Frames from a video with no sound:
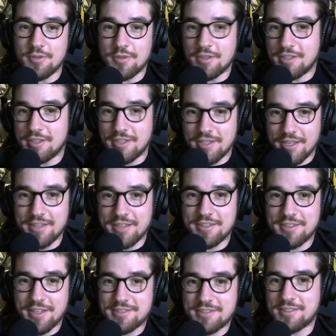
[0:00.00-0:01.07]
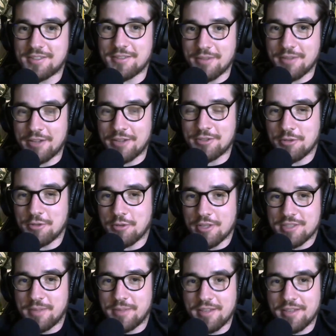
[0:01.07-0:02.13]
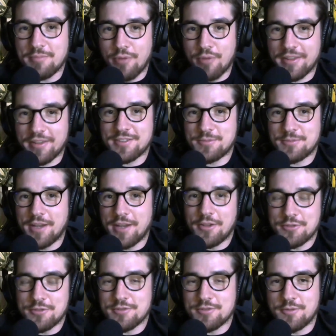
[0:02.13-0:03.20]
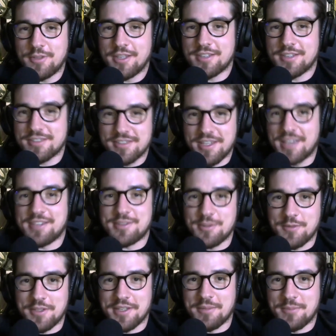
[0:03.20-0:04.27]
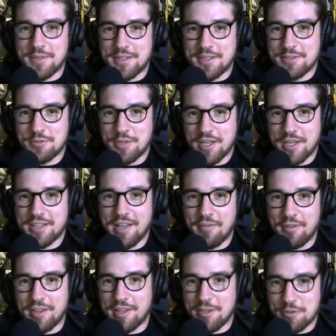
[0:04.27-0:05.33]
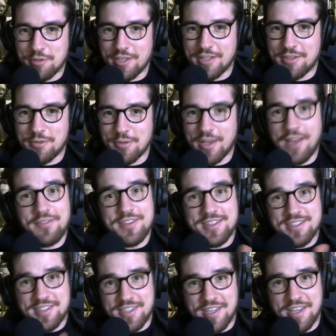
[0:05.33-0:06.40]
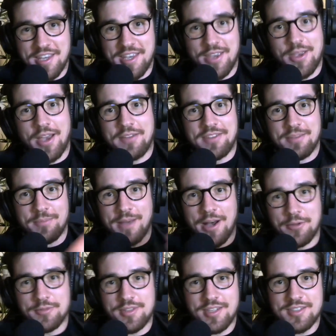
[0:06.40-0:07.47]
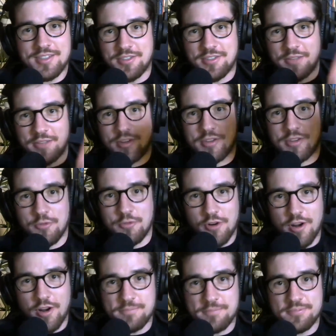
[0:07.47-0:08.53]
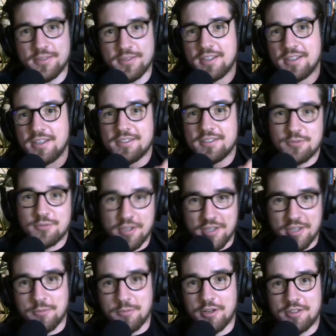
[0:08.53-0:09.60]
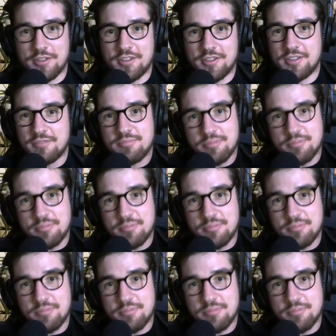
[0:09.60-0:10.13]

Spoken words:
In the end, that's the actually you explain in practice why lots of Slovenians stay in Slovenia, because you get everything that you need. You have the sea, you have the mountains, connect to the Europe, drinking water,